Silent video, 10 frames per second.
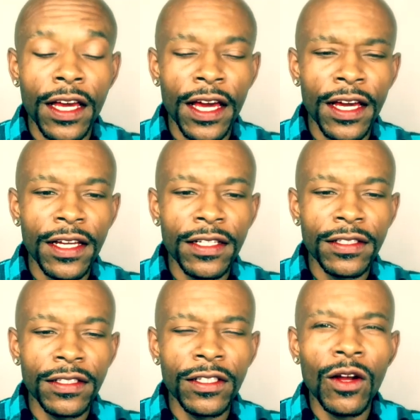
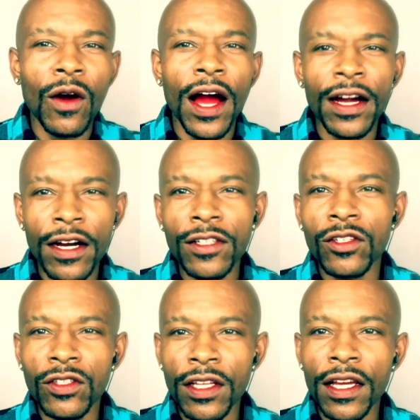And, I
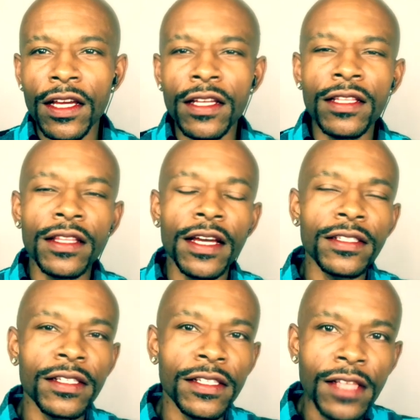understand that
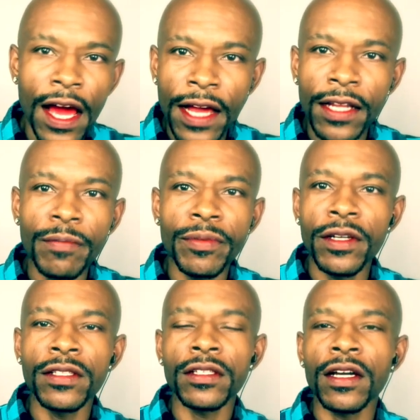society
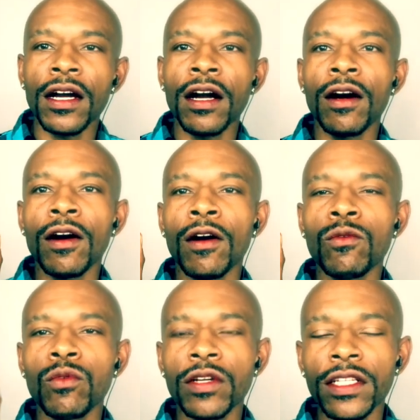puts a
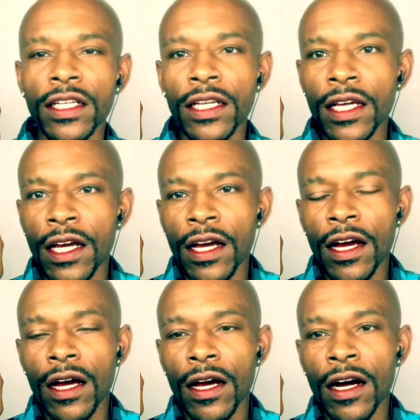really
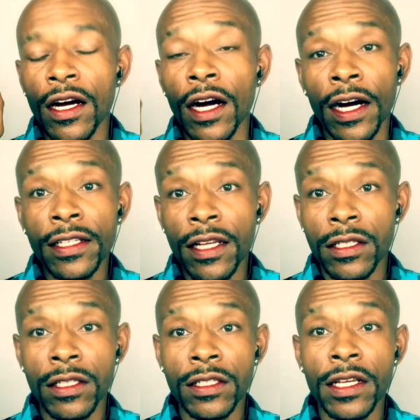
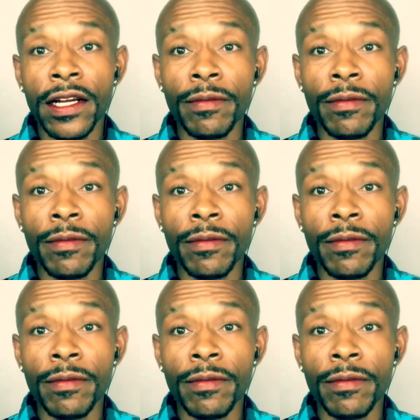unnecessary